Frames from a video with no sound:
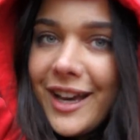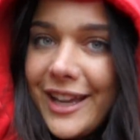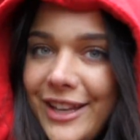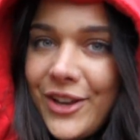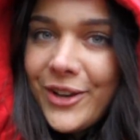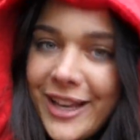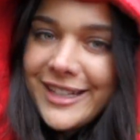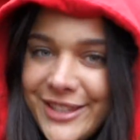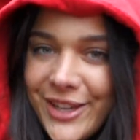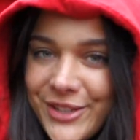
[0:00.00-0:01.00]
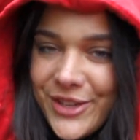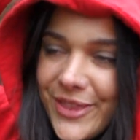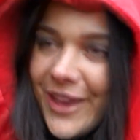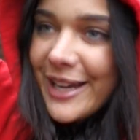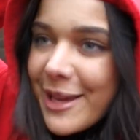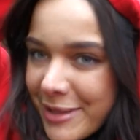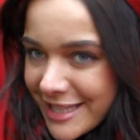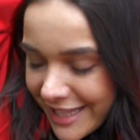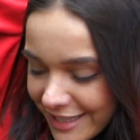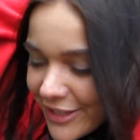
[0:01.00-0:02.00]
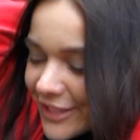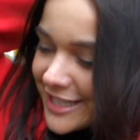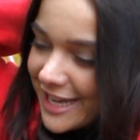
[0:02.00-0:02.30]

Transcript: I look like such a thug. Let me take this hood